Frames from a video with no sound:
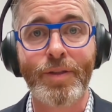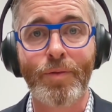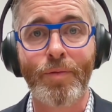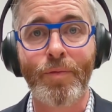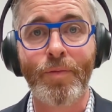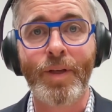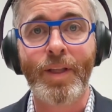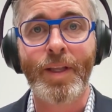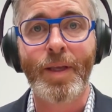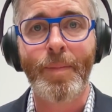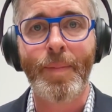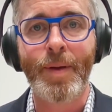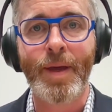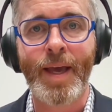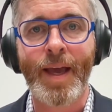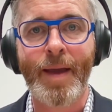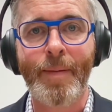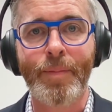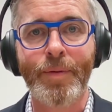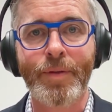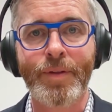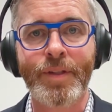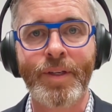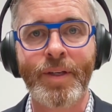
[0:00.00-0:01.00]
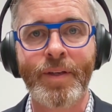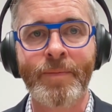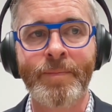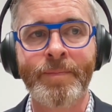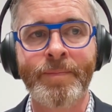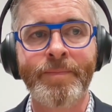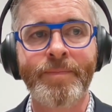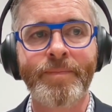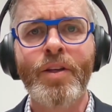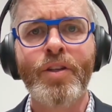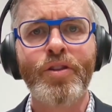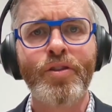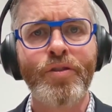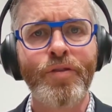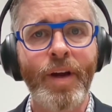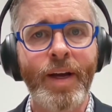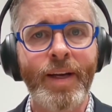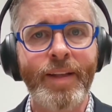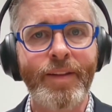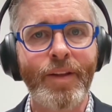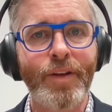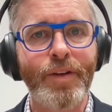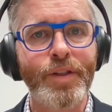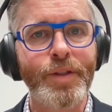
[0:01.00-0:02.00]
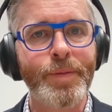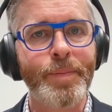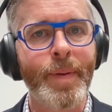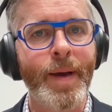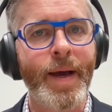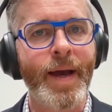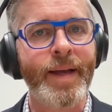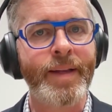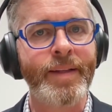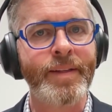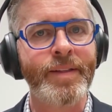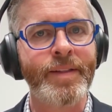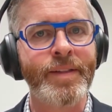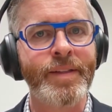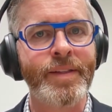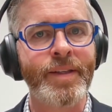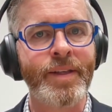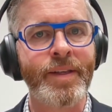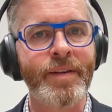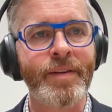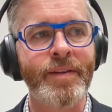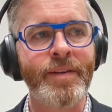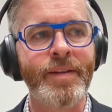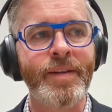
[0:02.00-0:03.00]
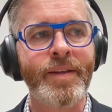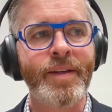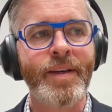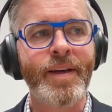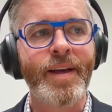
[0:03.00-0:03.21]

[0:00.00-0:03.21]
will really be able to track those patterns and